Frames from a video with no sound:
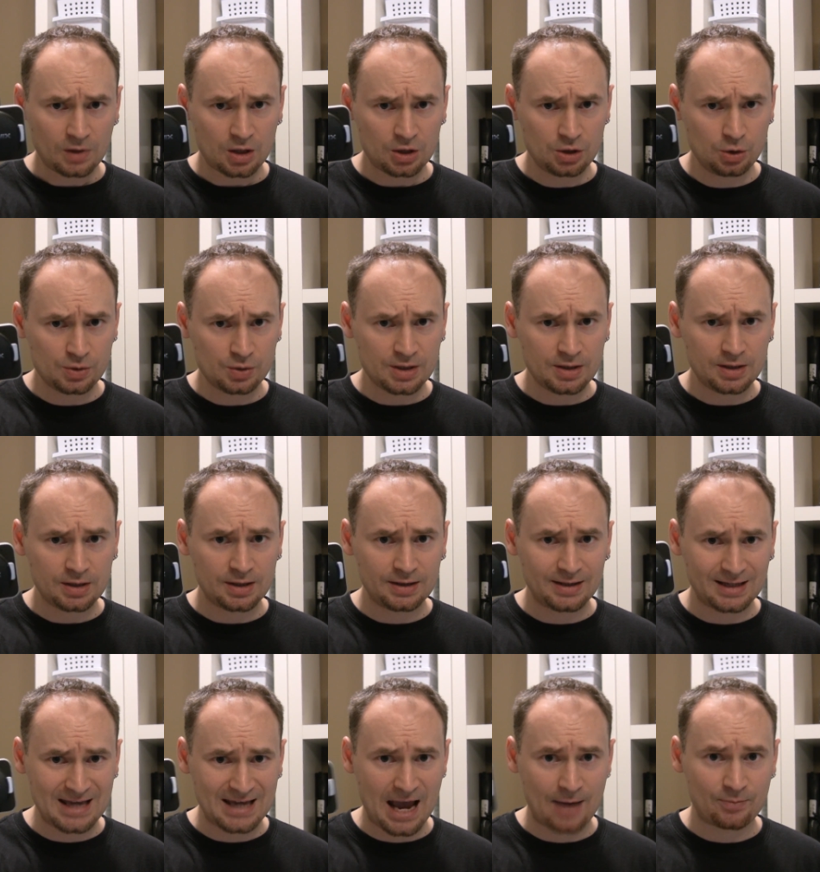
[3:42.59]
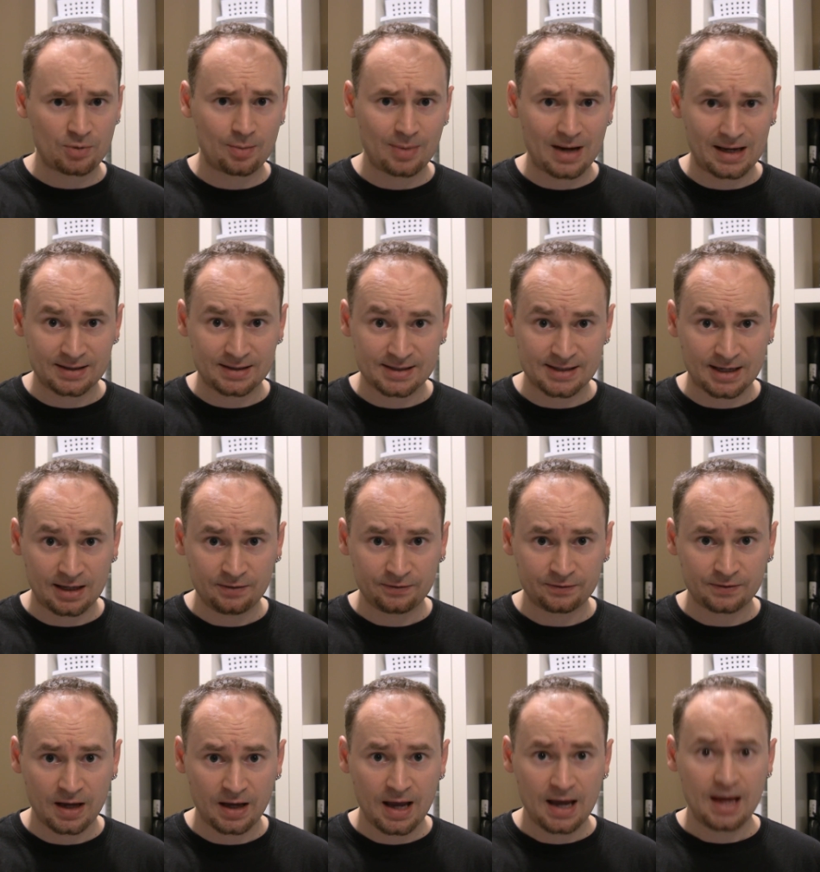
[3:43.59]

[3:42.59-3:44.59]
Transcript: using the camera by itself,